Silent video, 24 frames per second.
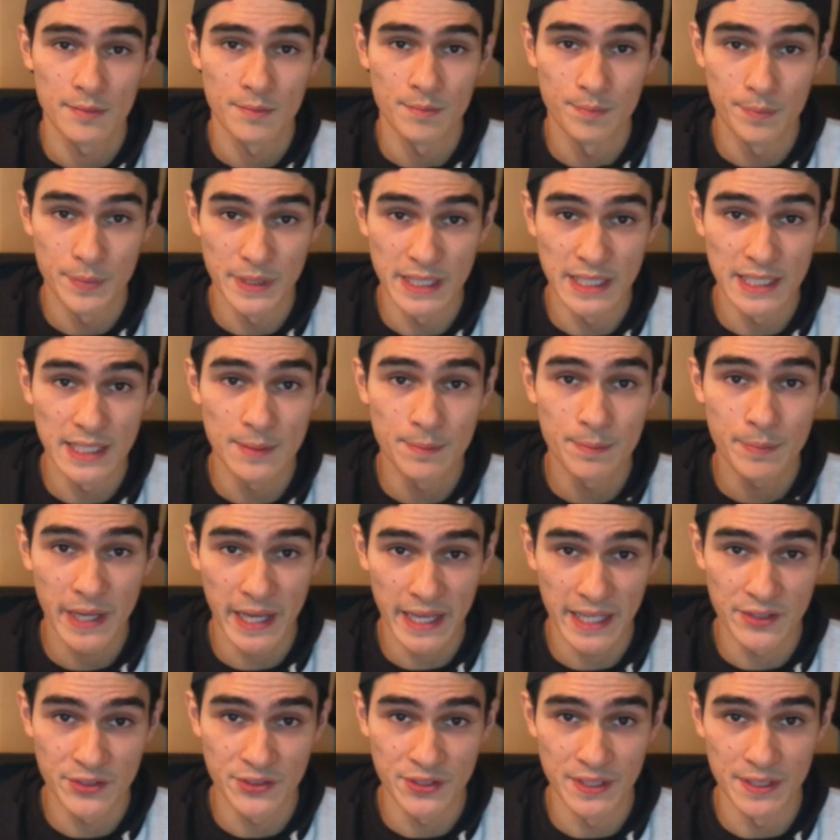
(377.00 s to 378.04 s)
Be
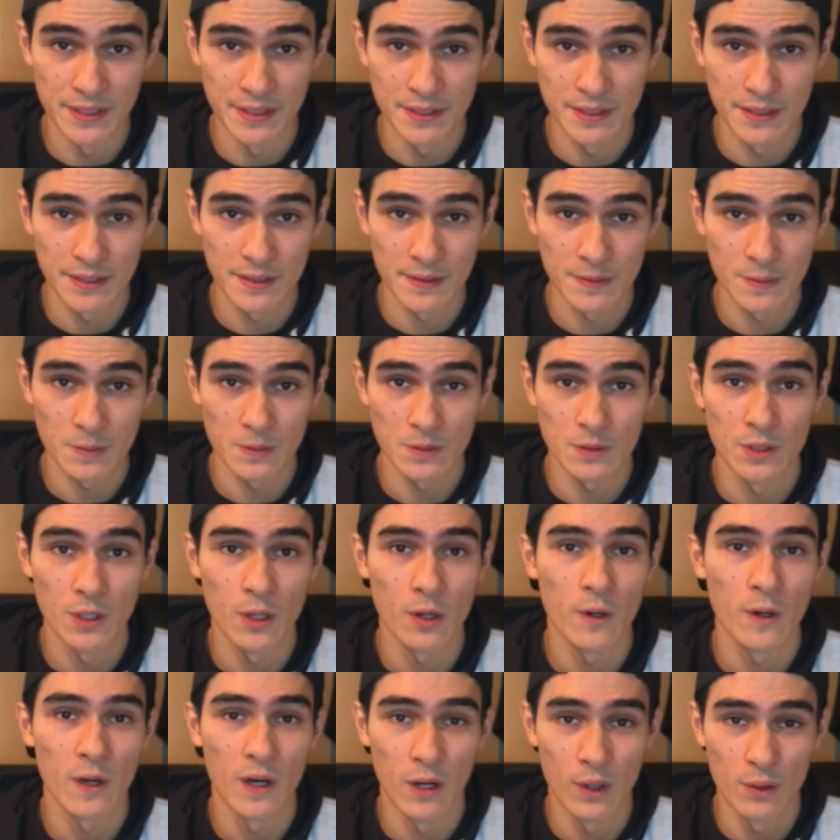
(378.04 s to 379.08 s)
patient,
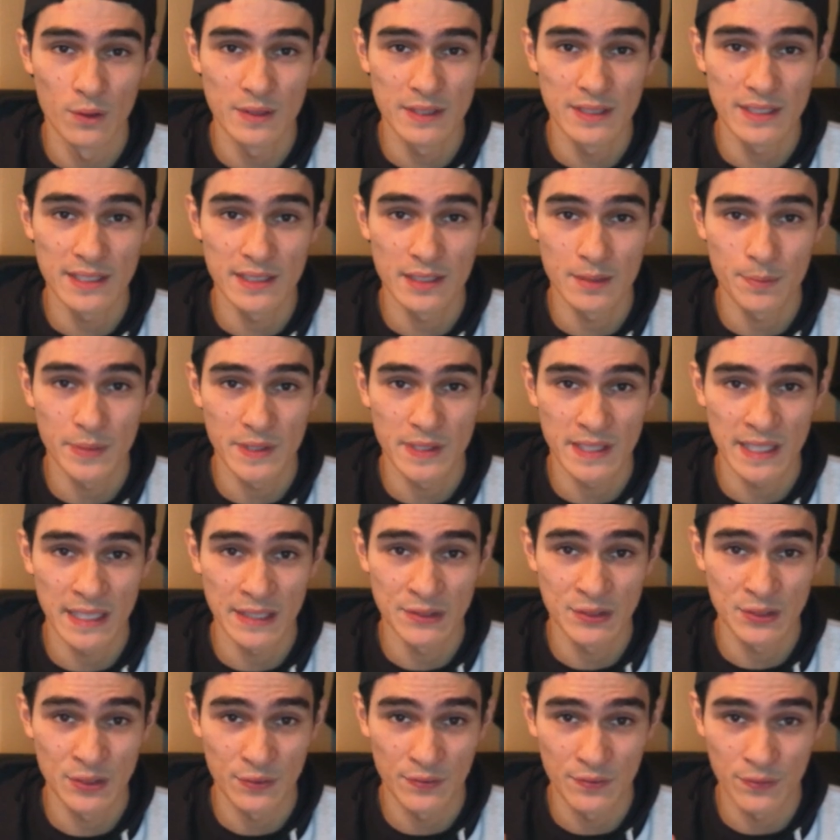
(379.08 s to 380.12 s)
not only in the
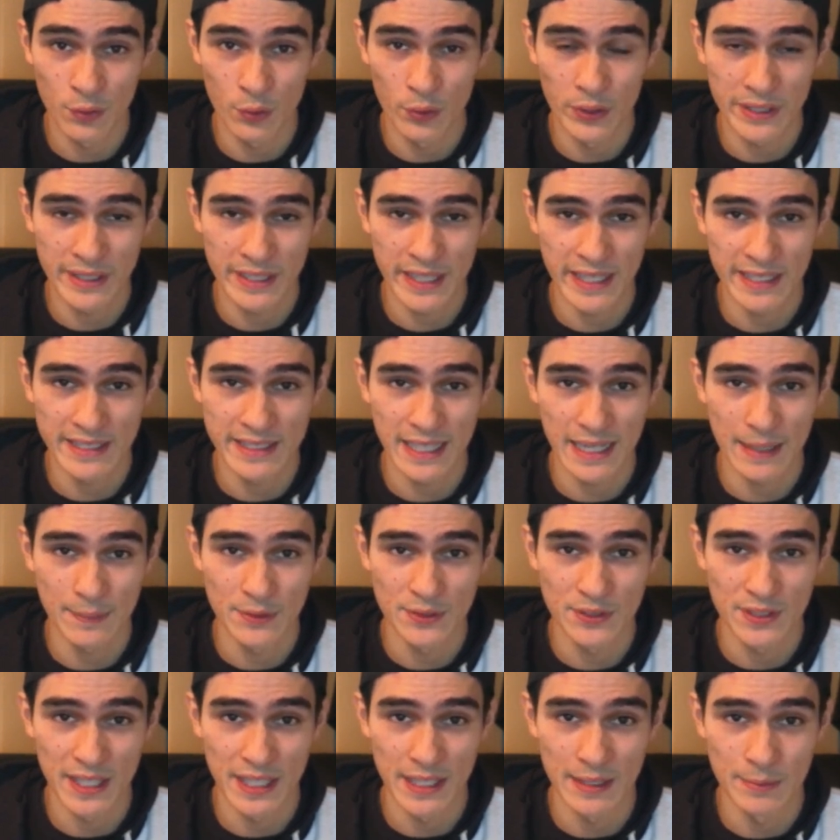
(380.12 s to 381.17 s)
potential 4K
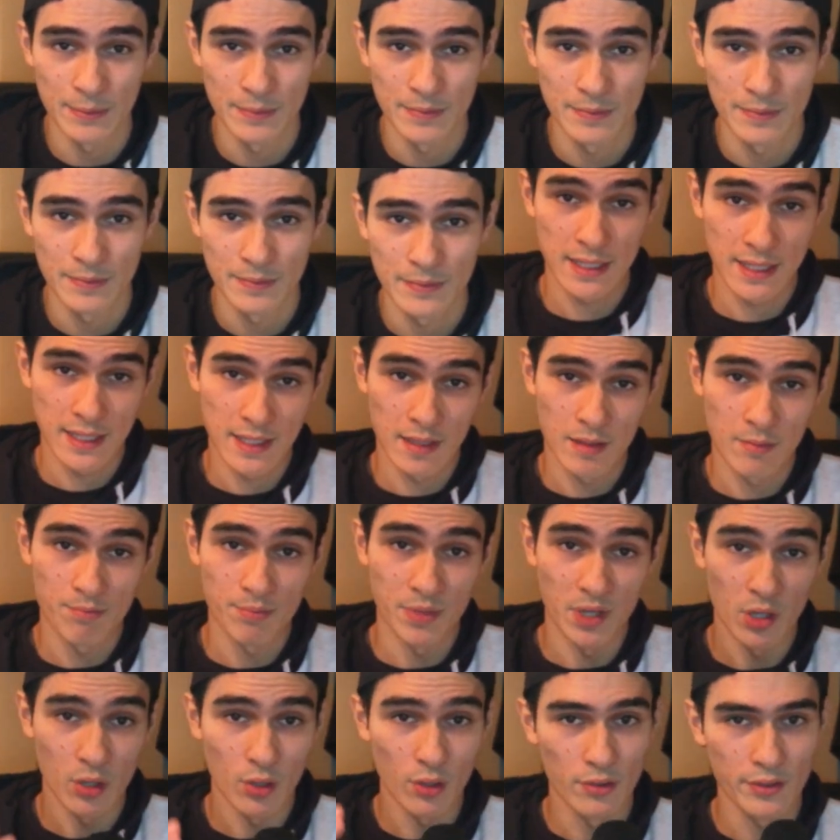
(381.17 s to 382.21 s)
damage game,
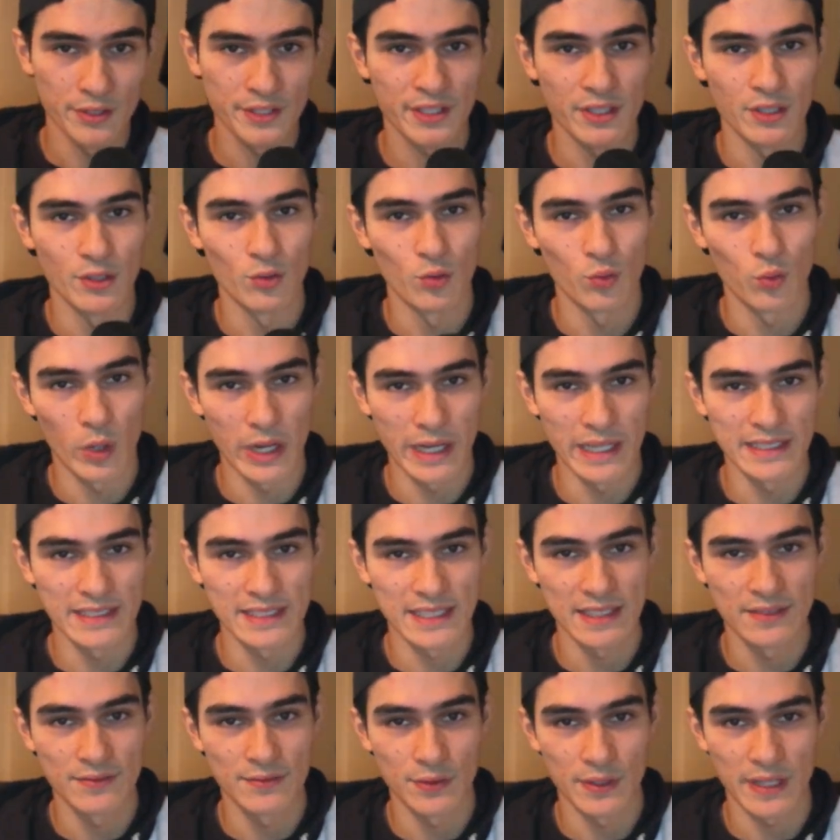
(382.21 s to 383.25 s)
but also
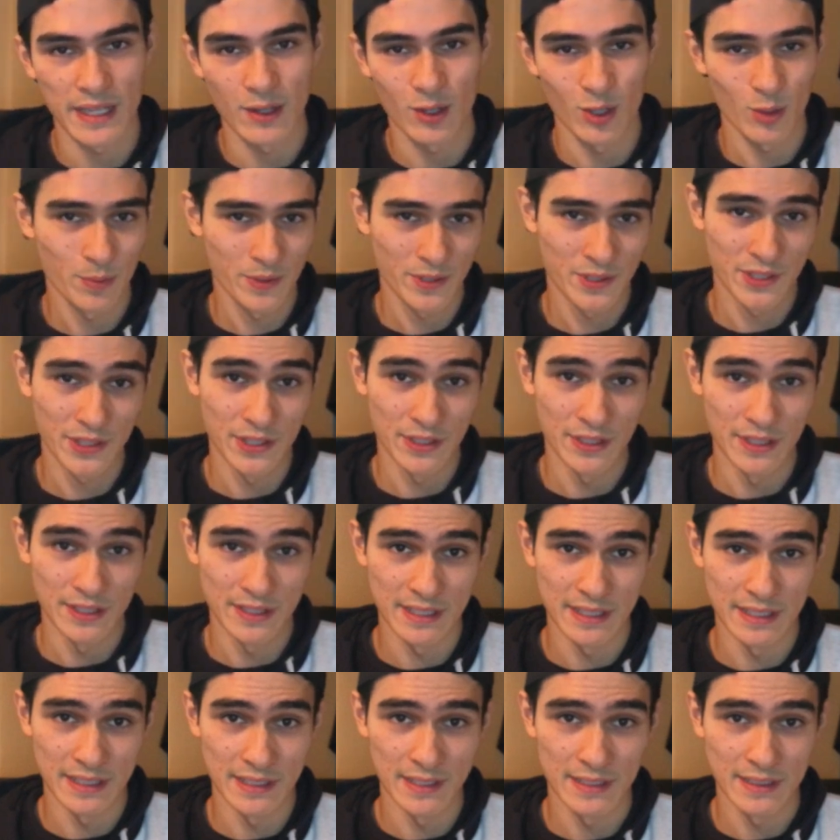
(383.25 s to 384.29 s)
waiting for that
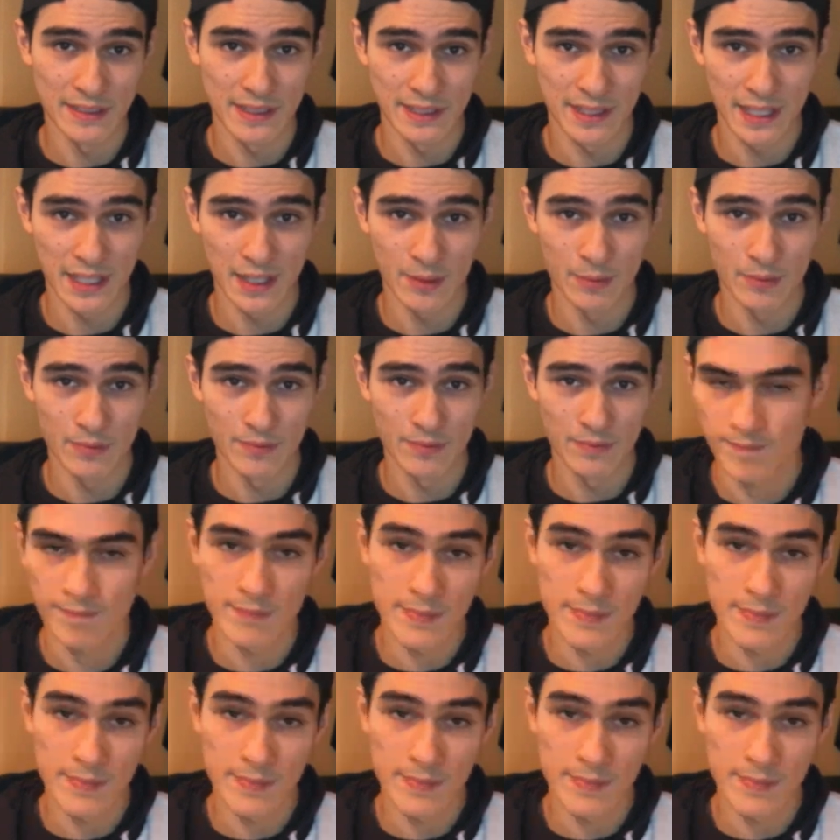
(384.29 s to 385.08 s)
opportunity to come.